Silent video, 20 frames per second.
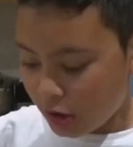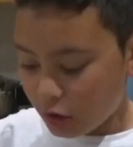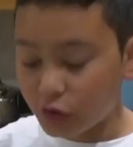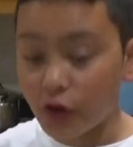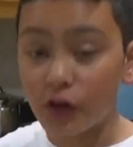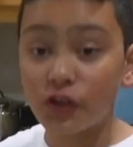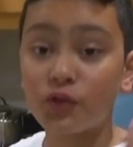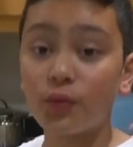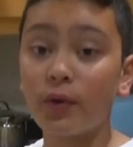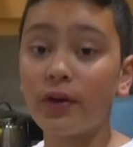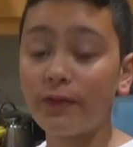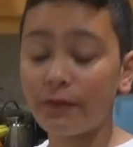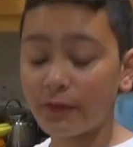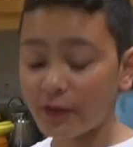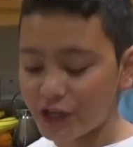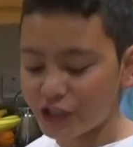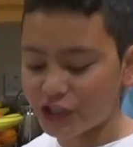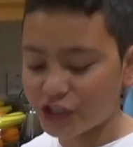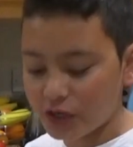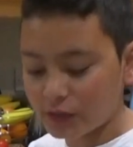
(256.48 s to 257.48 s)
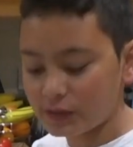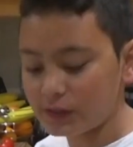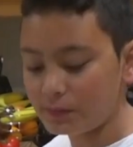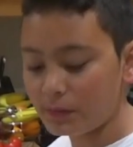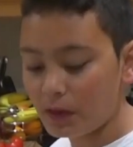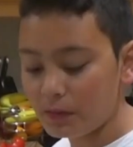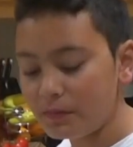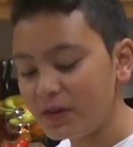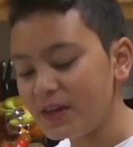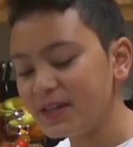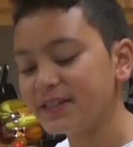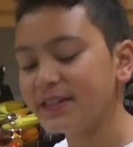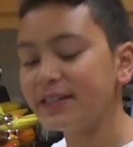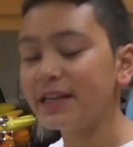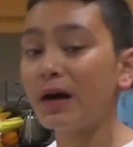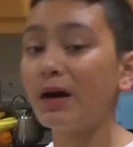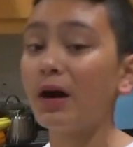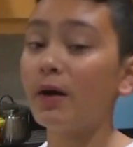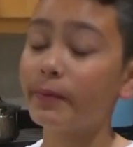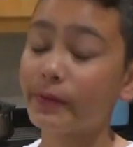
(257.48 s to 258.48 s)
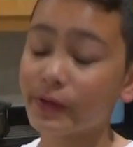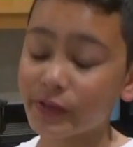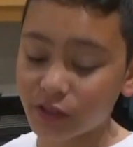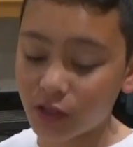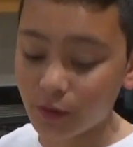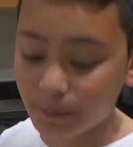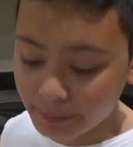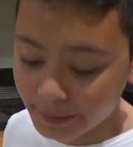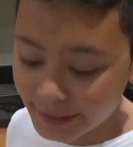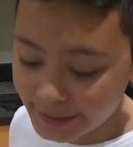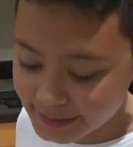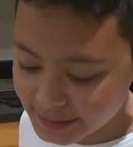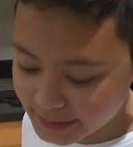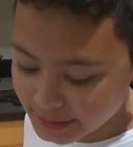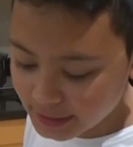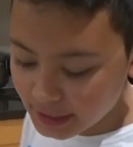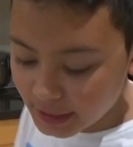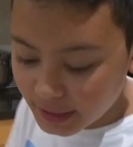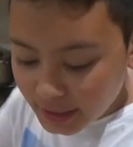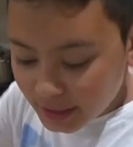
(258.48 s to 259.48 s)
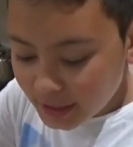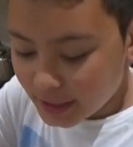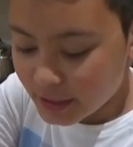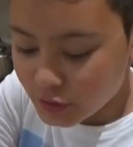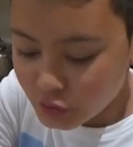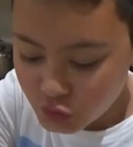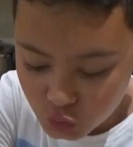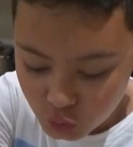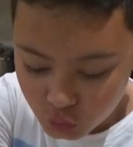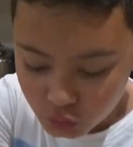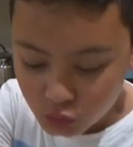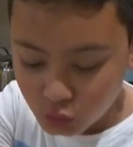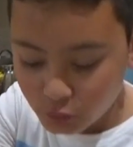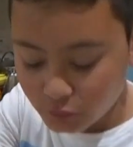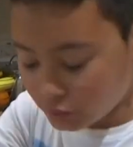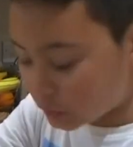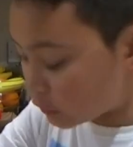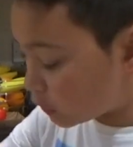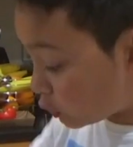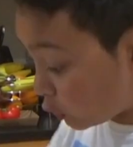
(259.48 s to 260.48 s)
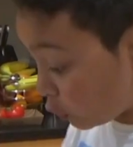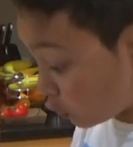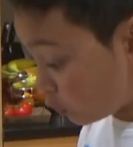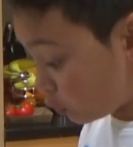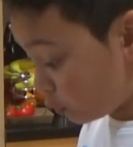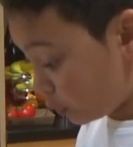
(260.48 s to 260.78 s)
Okay, so I finished cutting my meat, and now I'm going to start plating in a sort of clock